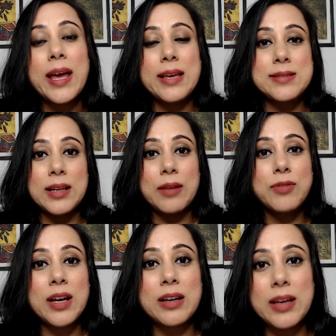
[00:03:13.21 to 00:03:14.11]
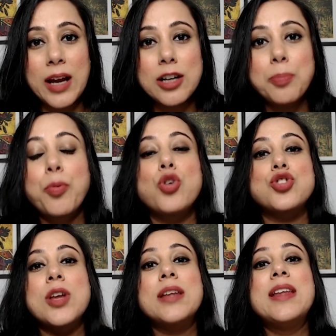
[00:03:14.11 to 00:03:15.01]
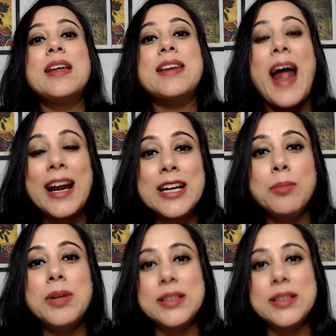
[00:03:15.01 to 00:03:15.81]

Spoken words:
is that if they create a post, they randomly